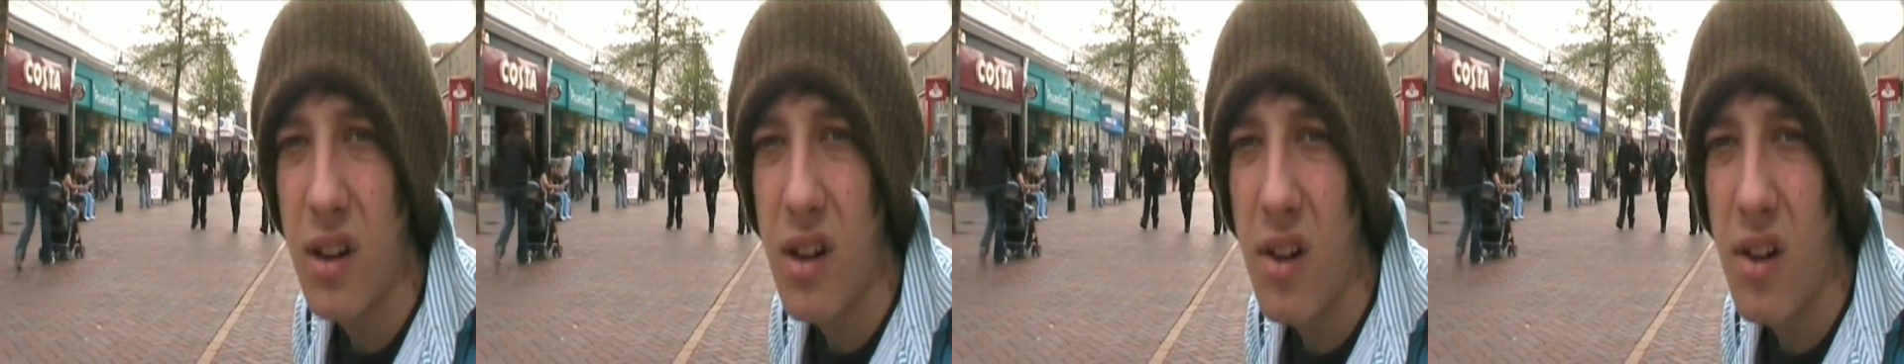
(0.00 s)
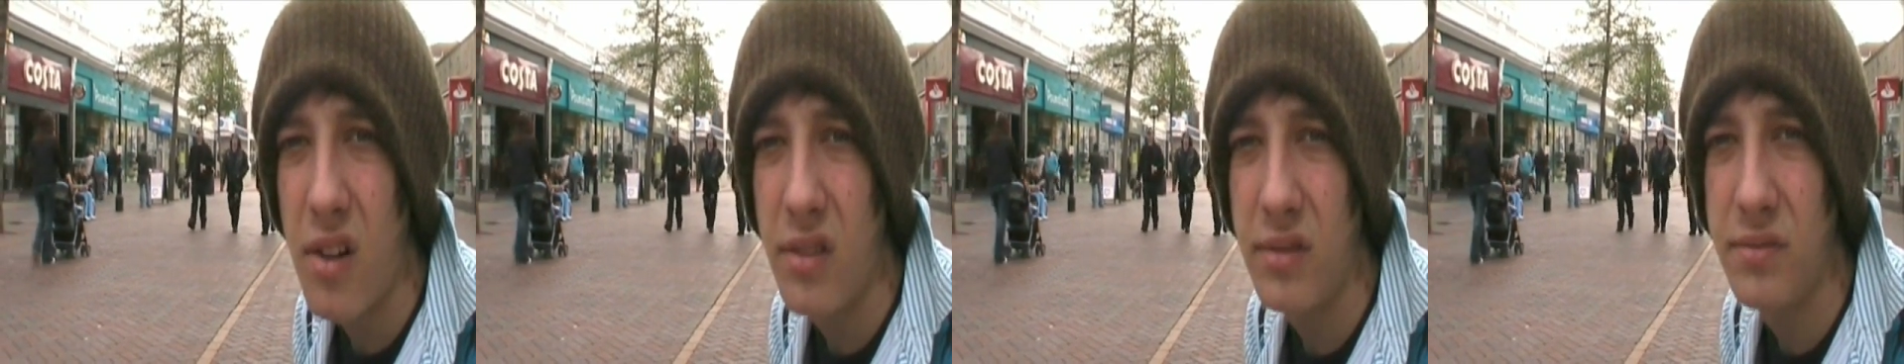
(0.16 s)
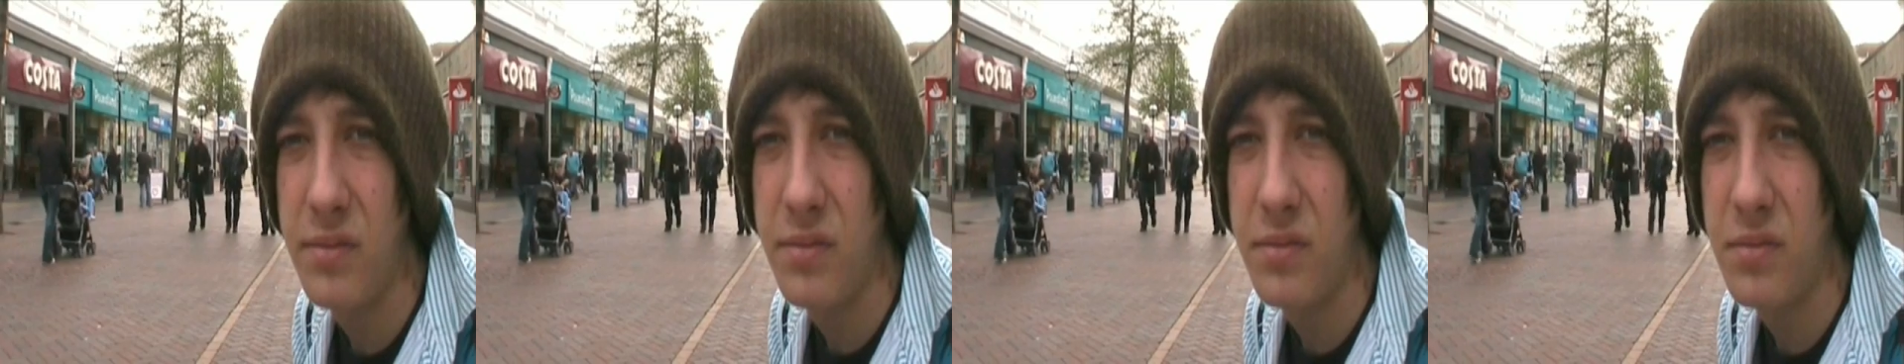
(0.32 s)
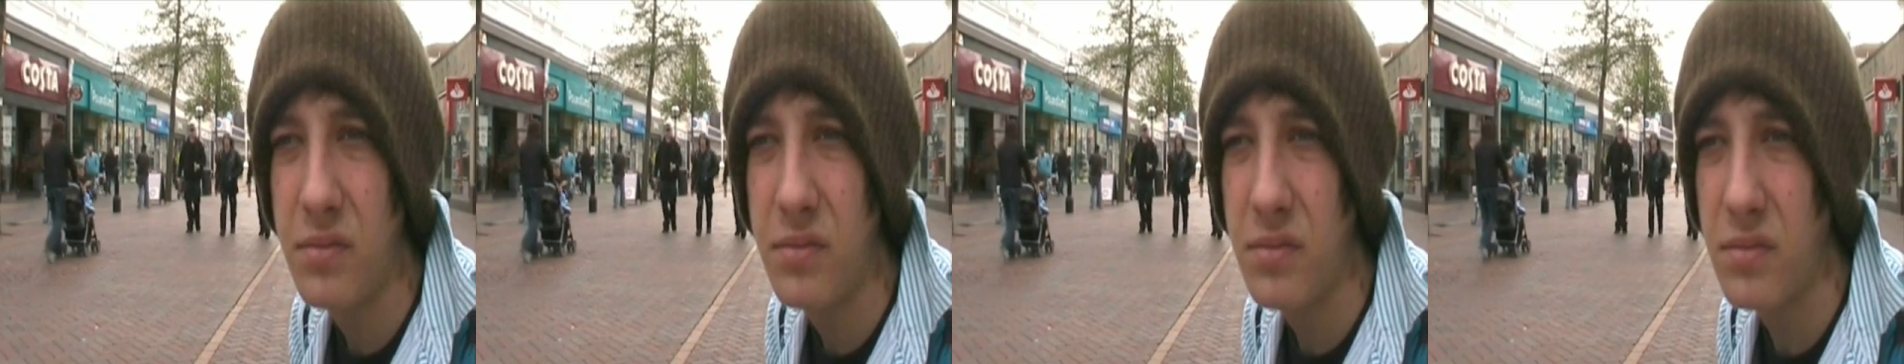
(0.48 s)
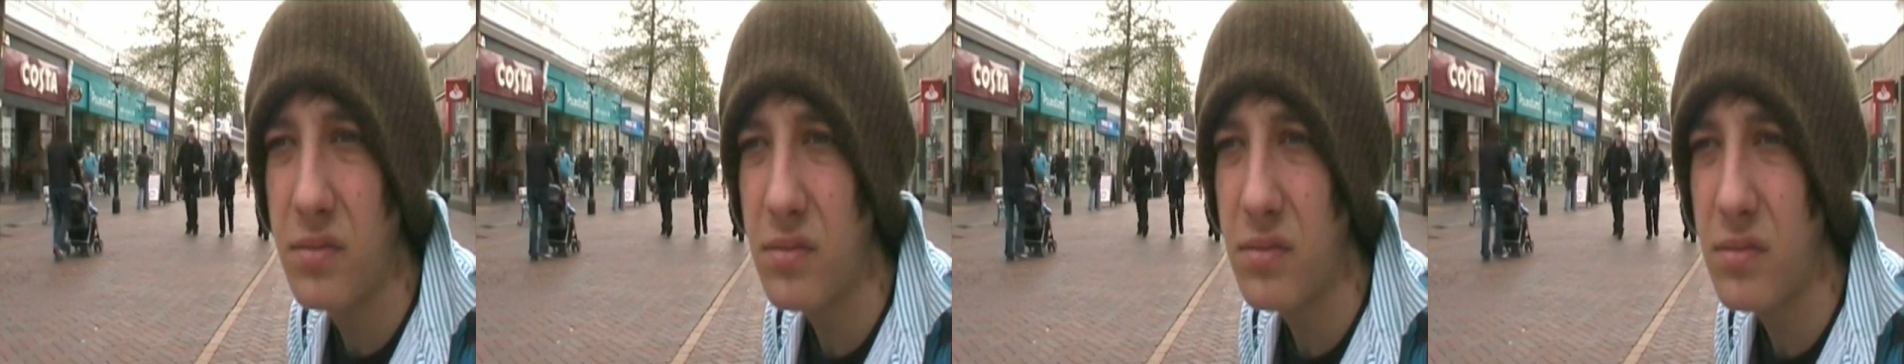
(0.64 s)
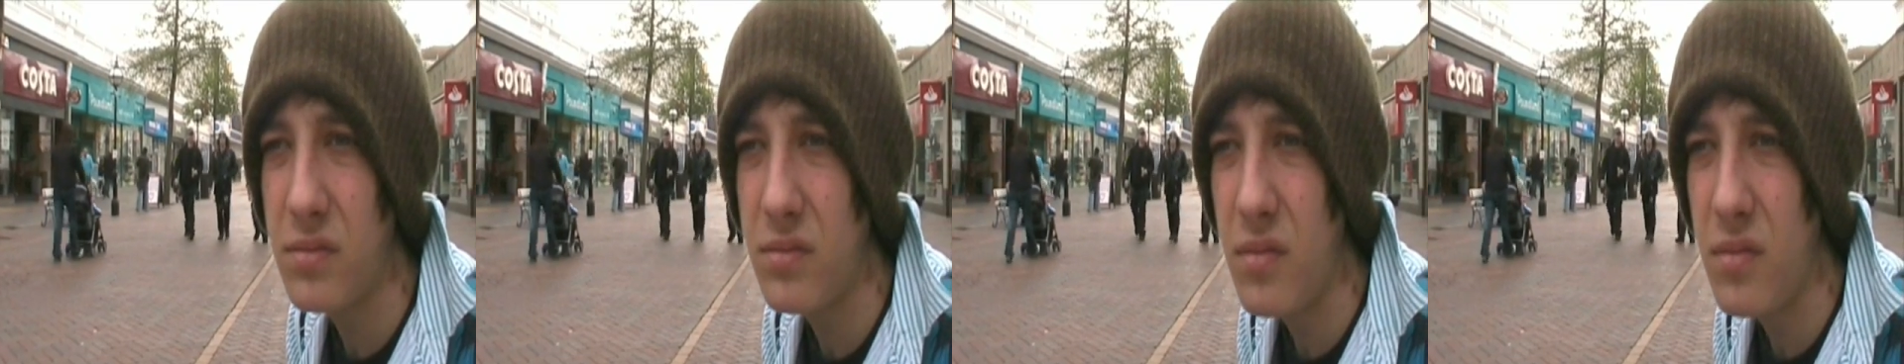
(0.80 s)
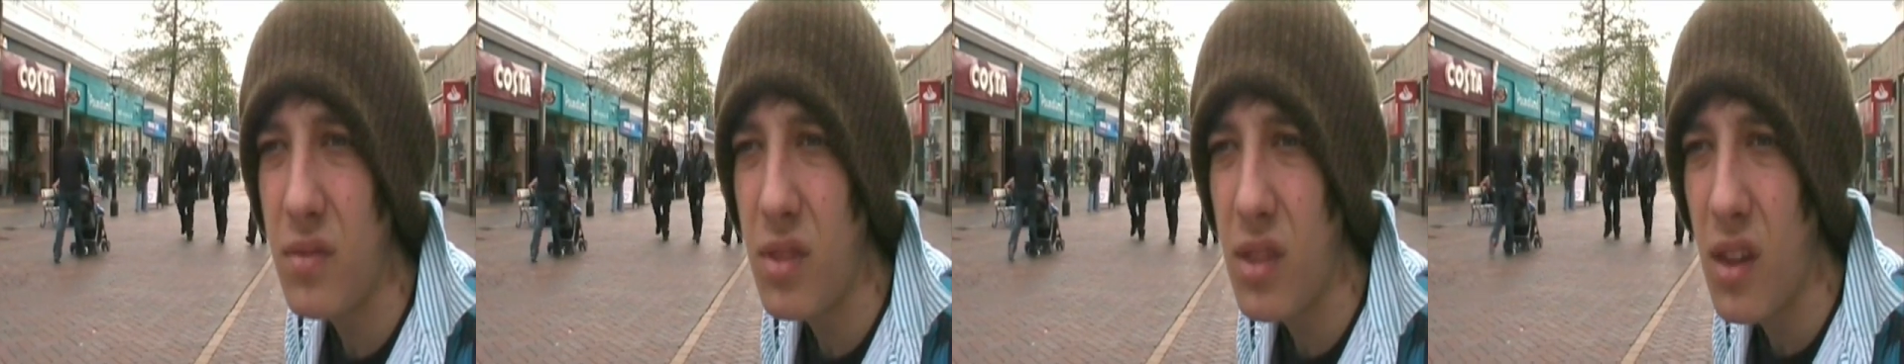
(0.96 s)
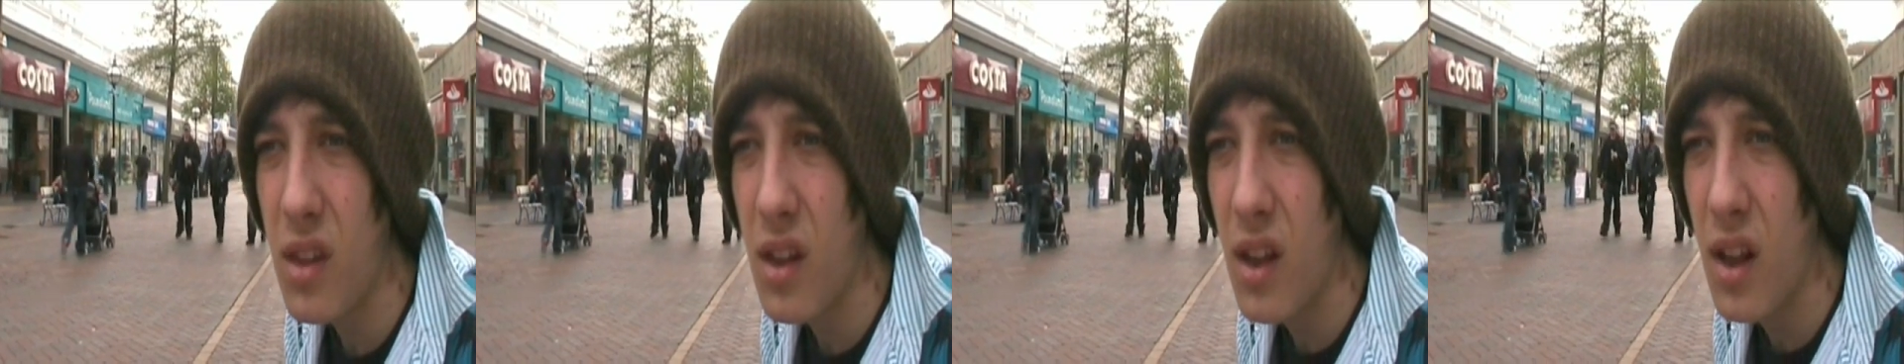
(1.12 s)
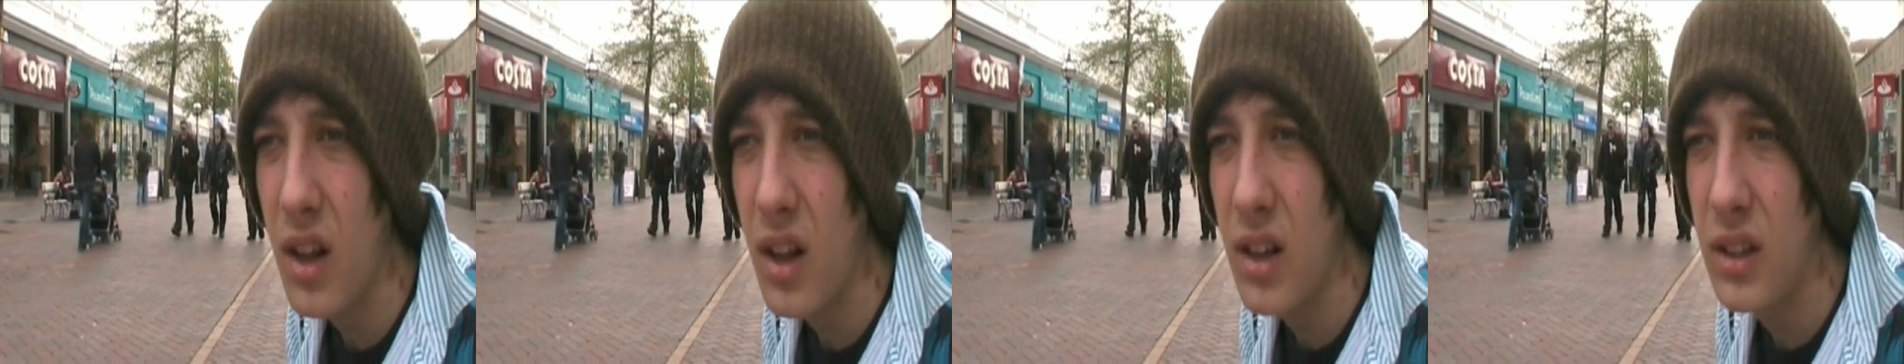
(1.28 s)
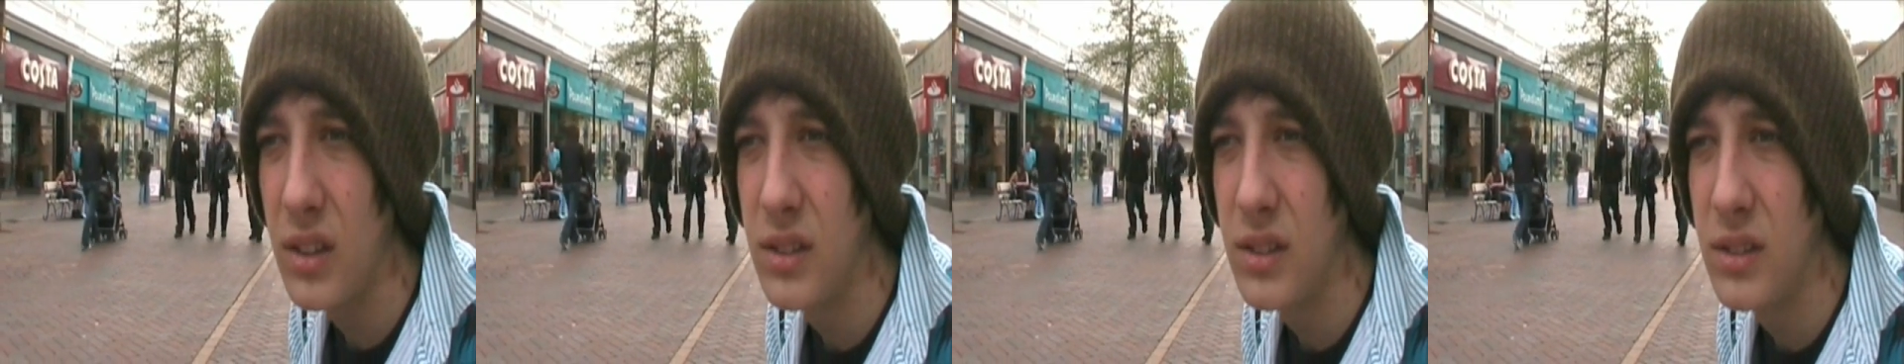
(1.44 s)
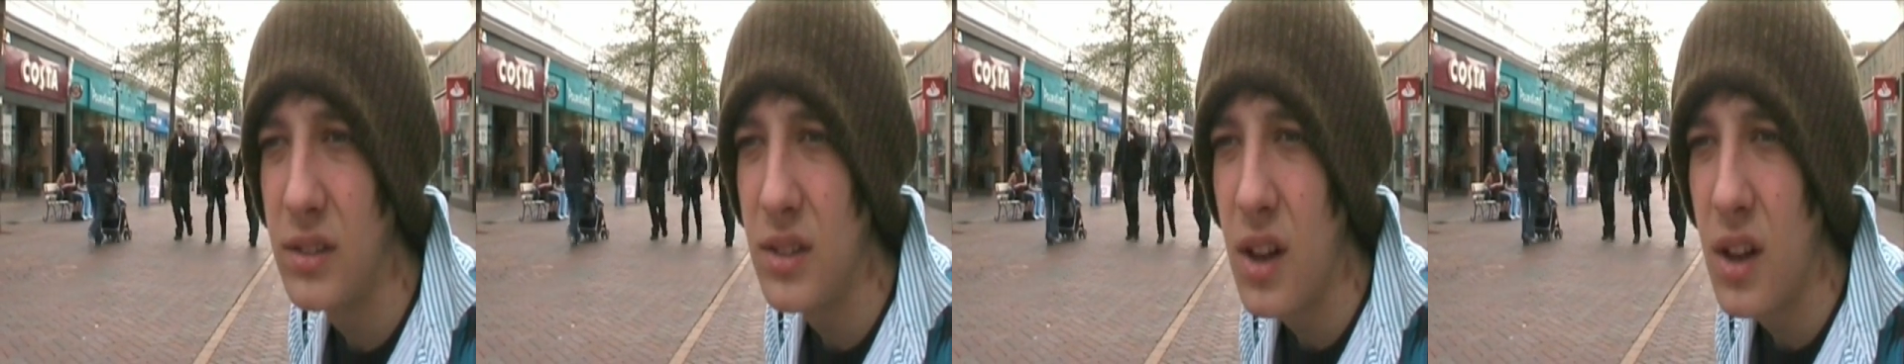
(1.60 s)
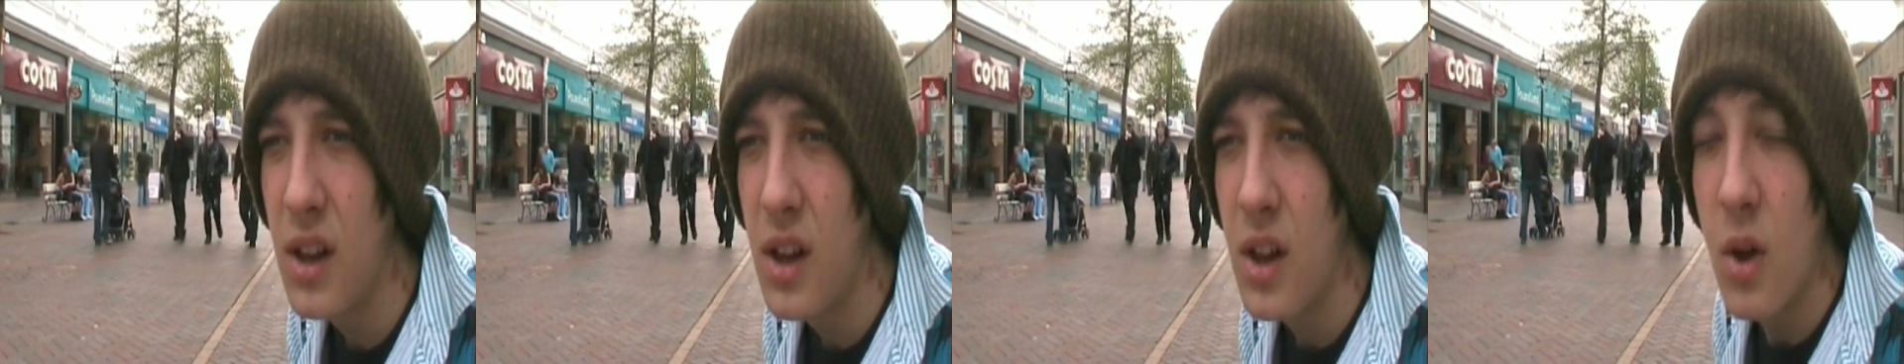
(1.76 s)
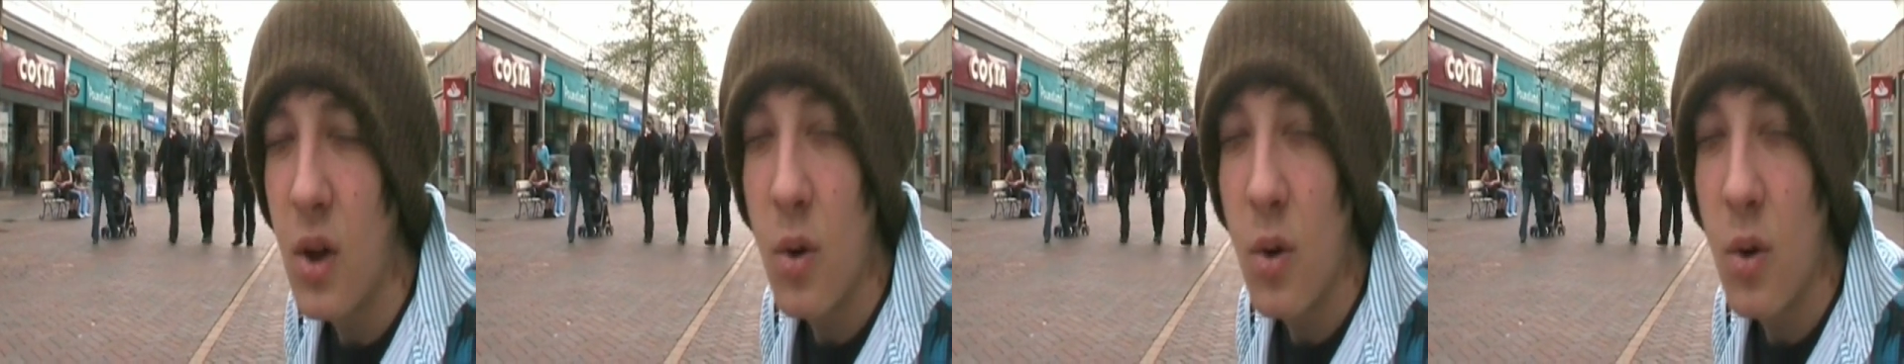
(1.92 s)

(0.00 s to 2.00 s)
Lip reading: become unemployed if you worked there?